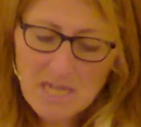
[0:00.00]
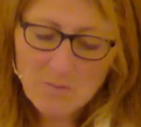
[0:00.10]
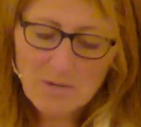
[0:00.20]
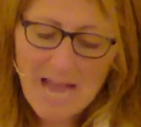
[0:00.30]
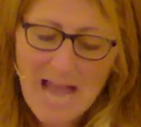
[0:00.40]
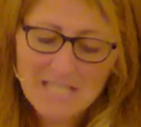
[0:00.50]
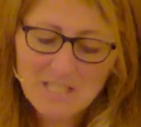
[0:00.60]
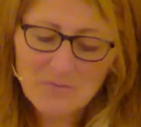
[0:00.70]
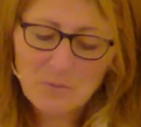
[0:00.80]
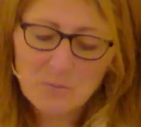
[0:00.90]
And we
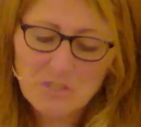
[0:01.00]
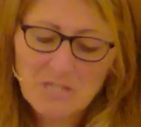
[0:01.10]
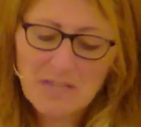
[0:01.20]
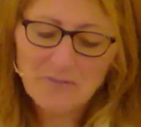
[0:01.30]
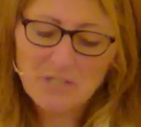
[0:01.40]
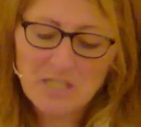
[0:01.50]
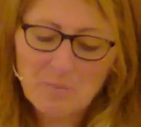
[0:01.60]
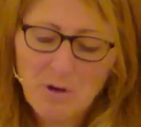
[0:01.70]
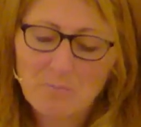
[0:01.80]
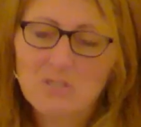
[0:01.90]
asked if it was safe to
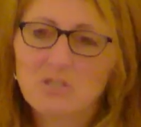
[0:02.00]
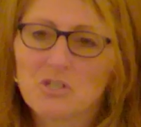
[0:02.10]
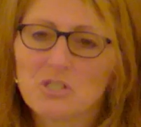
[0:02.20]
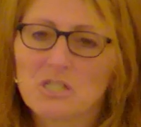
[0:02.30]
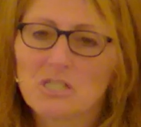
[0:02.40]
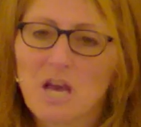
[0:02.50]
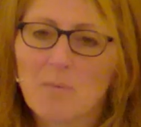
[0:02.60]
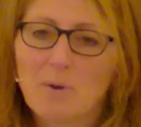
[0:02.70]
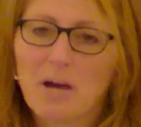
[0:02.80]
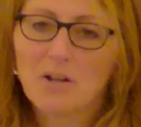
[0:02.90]
keep our mezuzahs
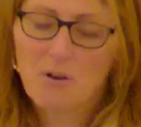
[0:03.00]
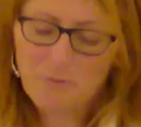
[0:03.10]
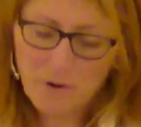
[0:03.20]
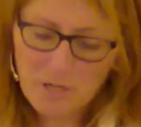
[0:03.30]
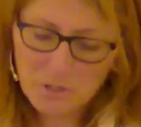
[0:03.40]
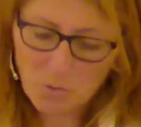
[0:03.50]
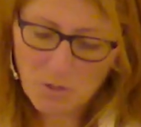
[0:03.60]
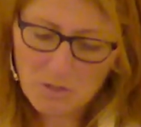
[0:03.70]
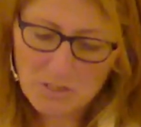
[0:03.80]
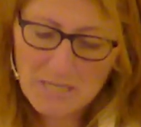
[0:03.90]
up on our front
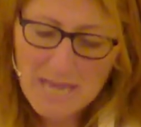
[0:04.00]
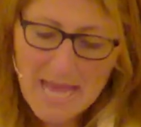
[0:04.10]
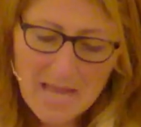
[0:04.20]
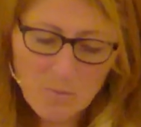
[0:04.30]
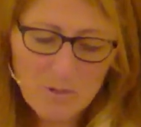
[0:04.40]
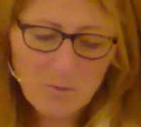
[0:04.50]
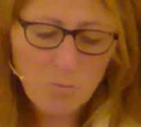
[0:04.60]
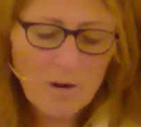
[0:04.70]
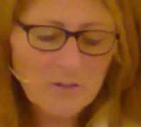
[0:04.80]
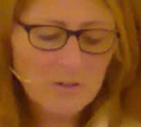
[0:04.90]
doors, and we
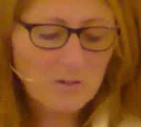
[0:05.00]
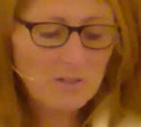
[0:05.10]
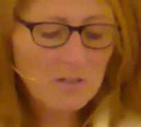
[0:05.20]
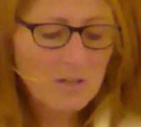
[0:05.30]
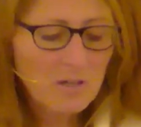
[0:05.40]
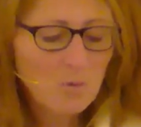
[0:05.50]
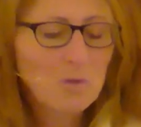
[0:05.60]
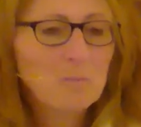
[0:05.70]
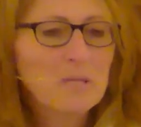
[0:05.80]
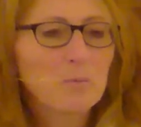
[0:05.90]
wondered,
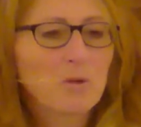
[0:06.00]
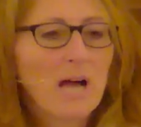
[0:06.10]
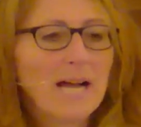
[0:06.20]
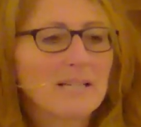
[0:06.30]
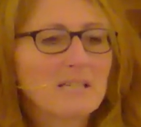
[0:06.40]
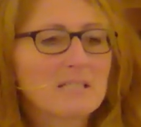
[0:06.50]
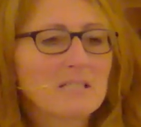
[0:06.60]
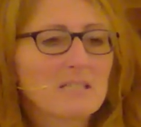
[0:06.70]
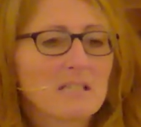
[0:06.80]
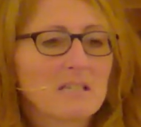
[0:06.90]
would people hide
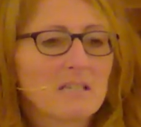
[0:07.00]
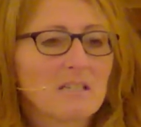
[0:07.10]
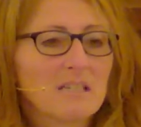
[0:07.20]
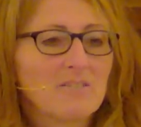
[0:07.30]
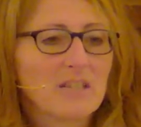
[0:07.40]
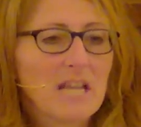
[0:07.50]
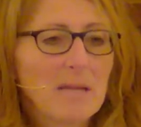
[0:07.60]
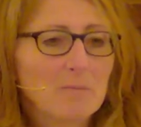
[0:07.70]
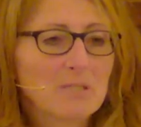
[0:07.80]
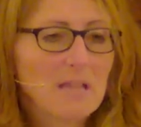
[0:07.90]
us if it
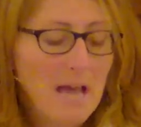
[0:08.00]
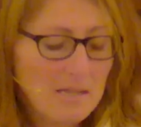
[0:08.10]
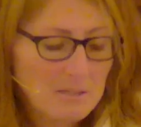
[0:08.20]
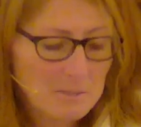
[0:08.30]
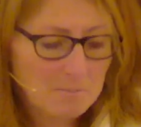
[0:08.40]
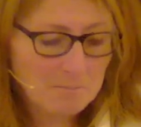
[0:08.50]
came to that?